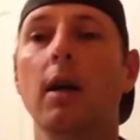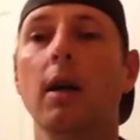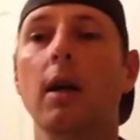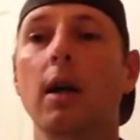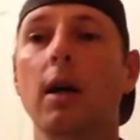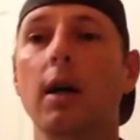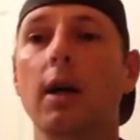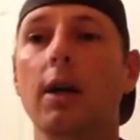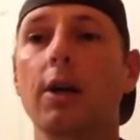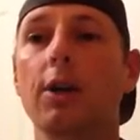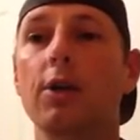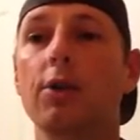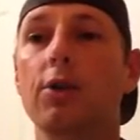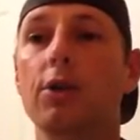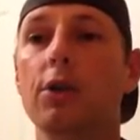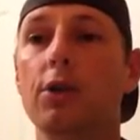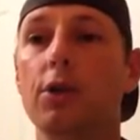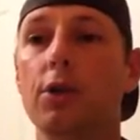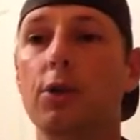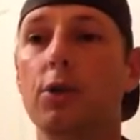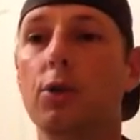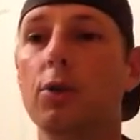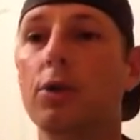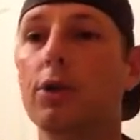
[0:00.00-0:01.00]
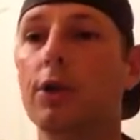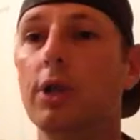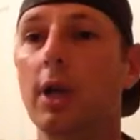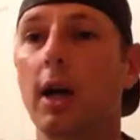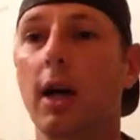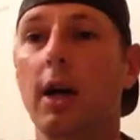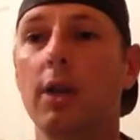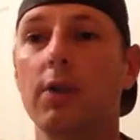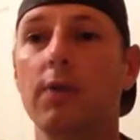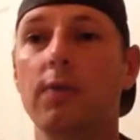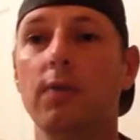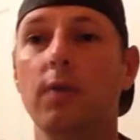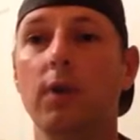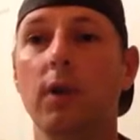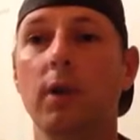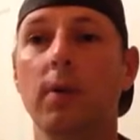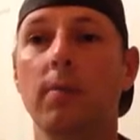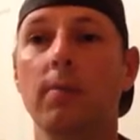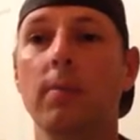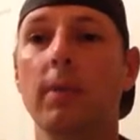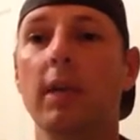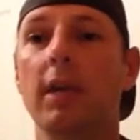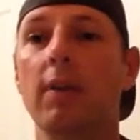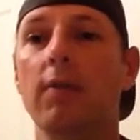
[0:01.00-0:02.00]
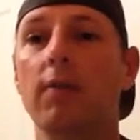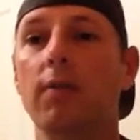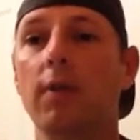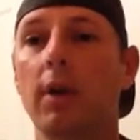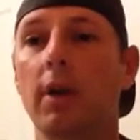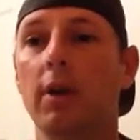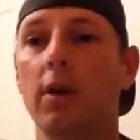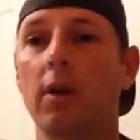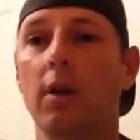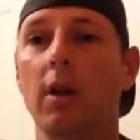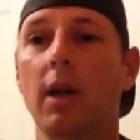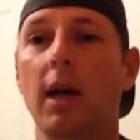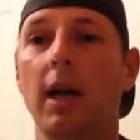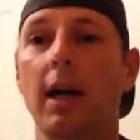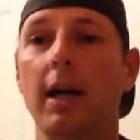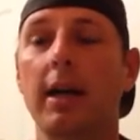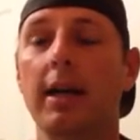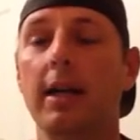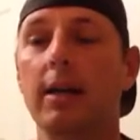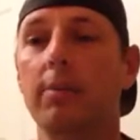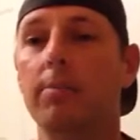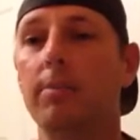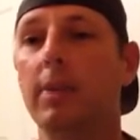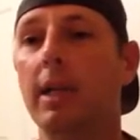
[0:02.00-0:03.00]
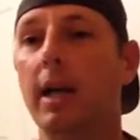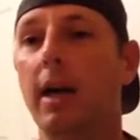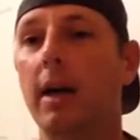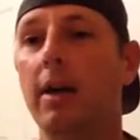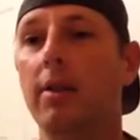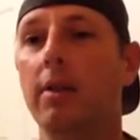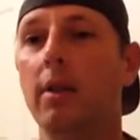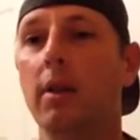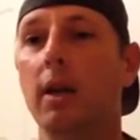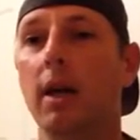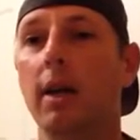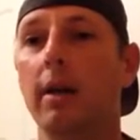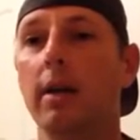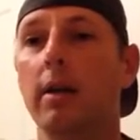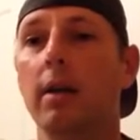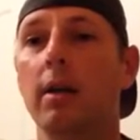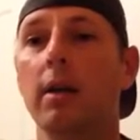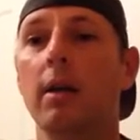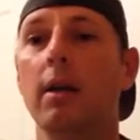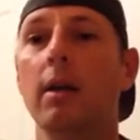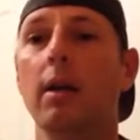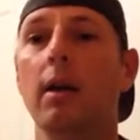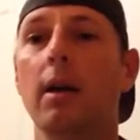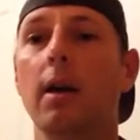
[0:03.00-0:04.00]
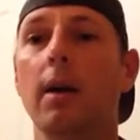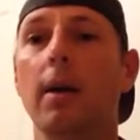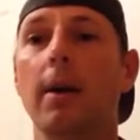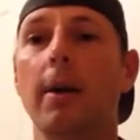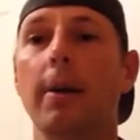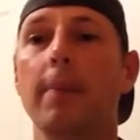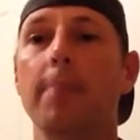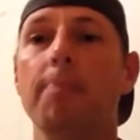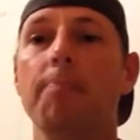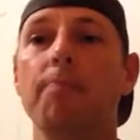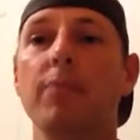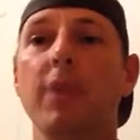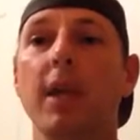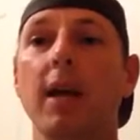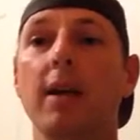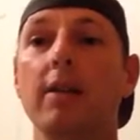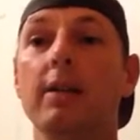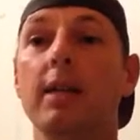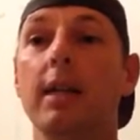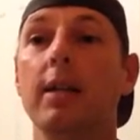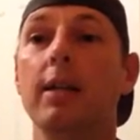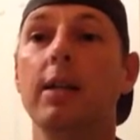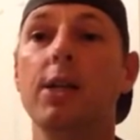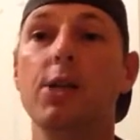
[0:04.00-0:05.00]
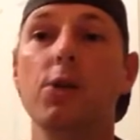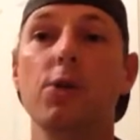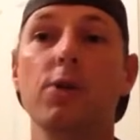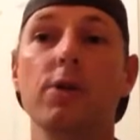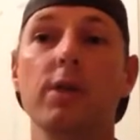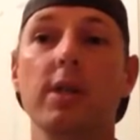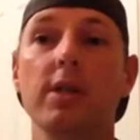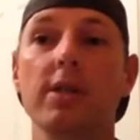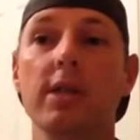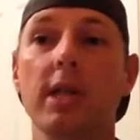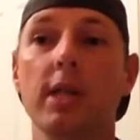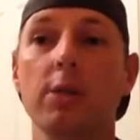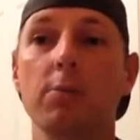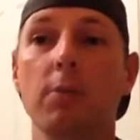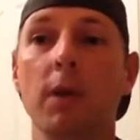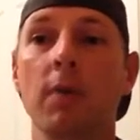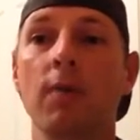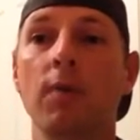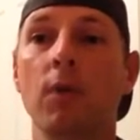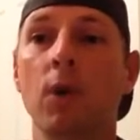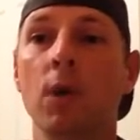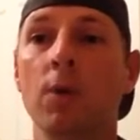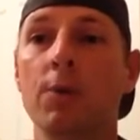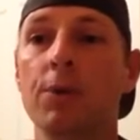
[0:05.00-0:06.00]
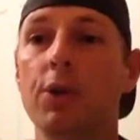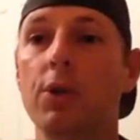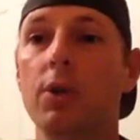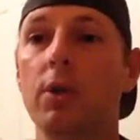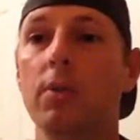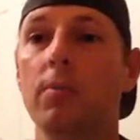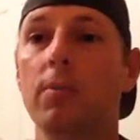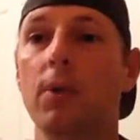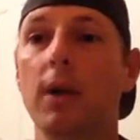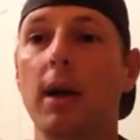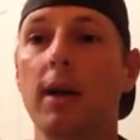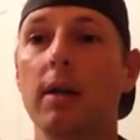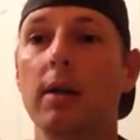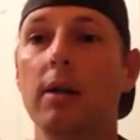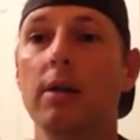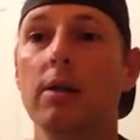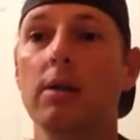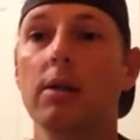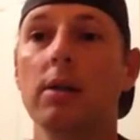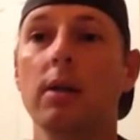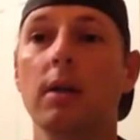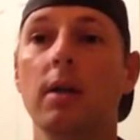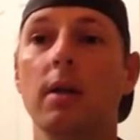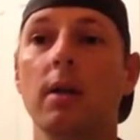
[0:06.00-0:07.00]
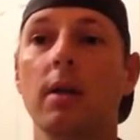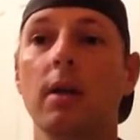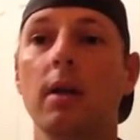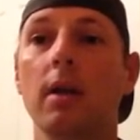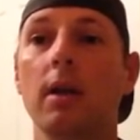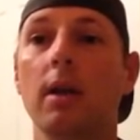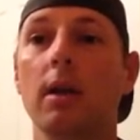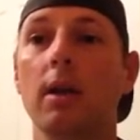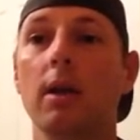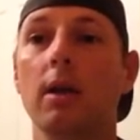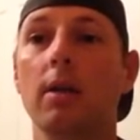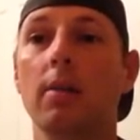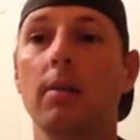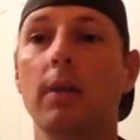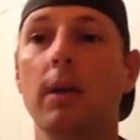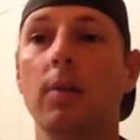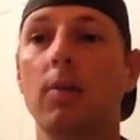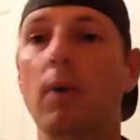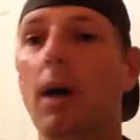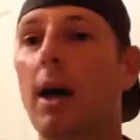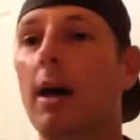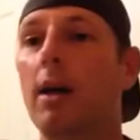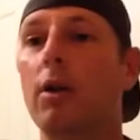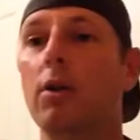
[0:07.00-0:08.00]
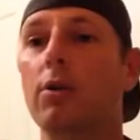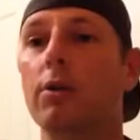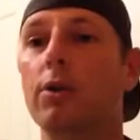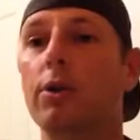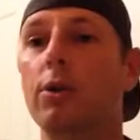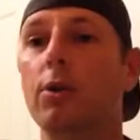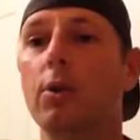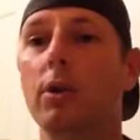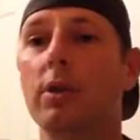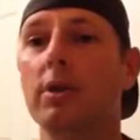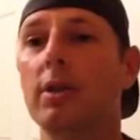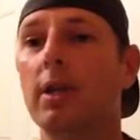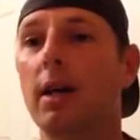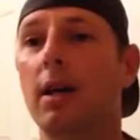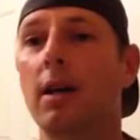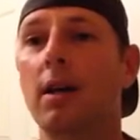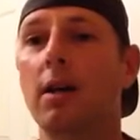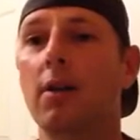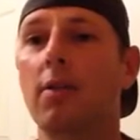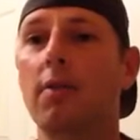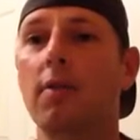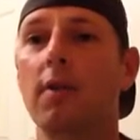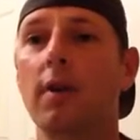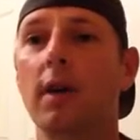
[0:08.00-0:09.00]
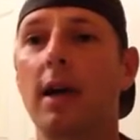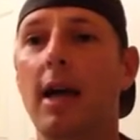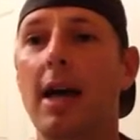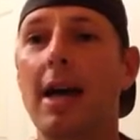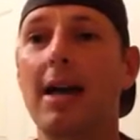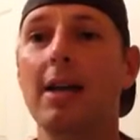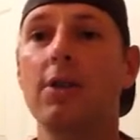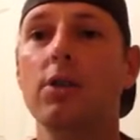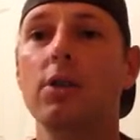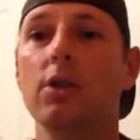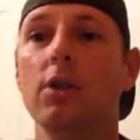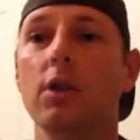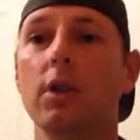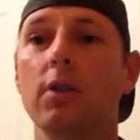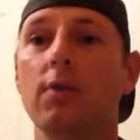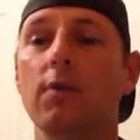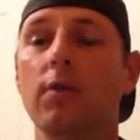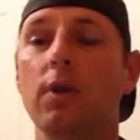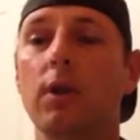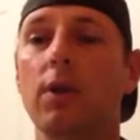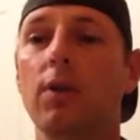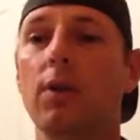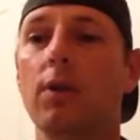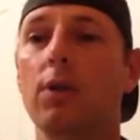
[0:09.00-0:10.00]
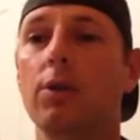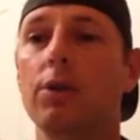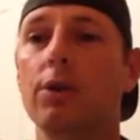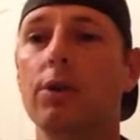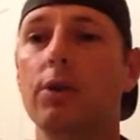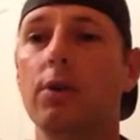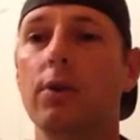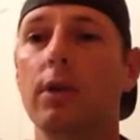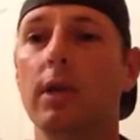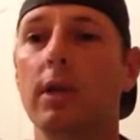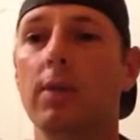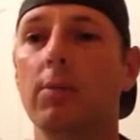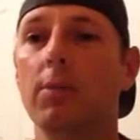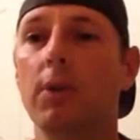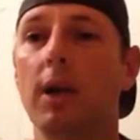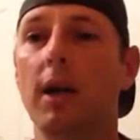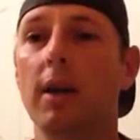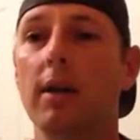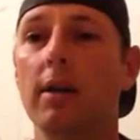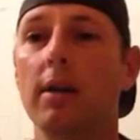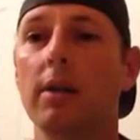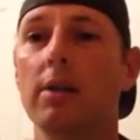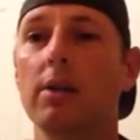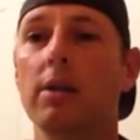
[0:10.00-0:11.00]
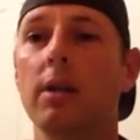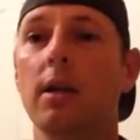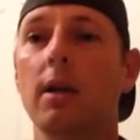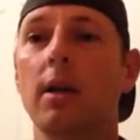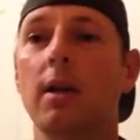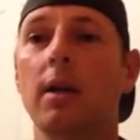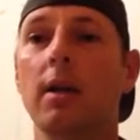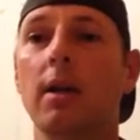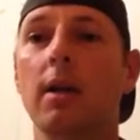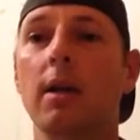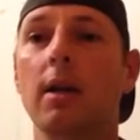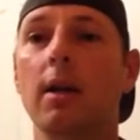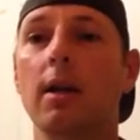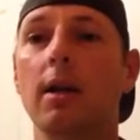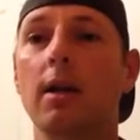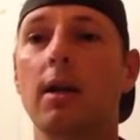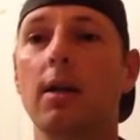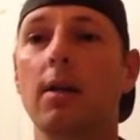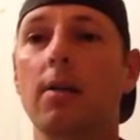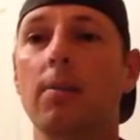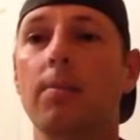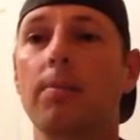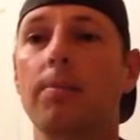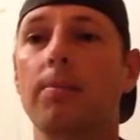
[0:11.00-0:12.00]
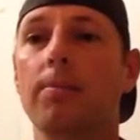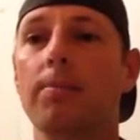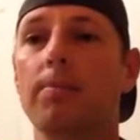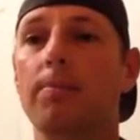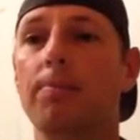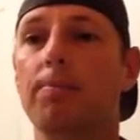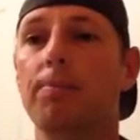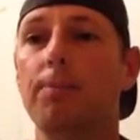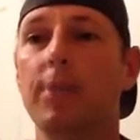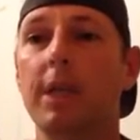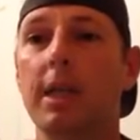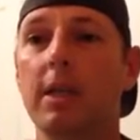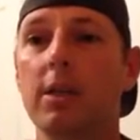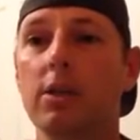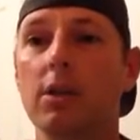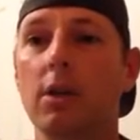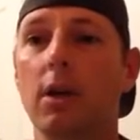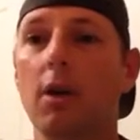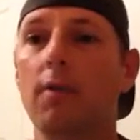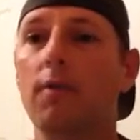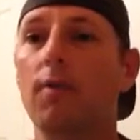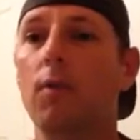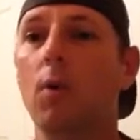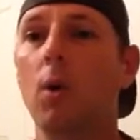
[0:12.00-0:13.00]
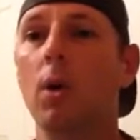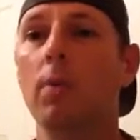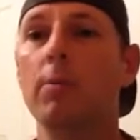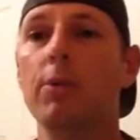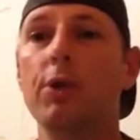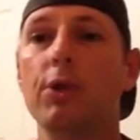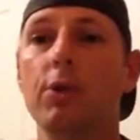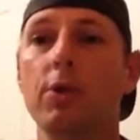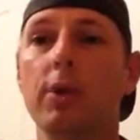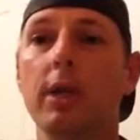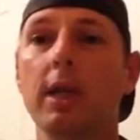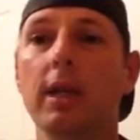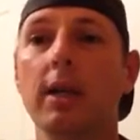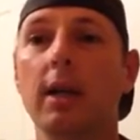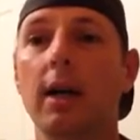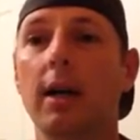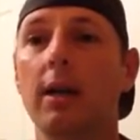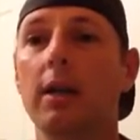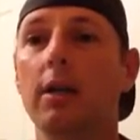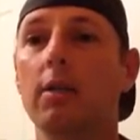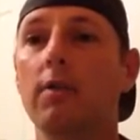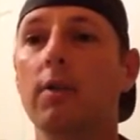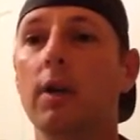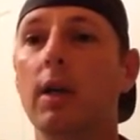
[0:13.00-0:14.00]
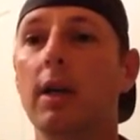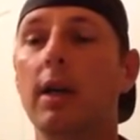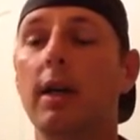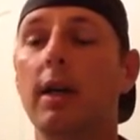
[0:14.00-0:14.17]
uh, you shoot shots from in front of the line and behind the line. Um, I tend to use this as my form shooting practice. Um, I don't do a ton of extra free throw shooting practice um, because our form shooting kind of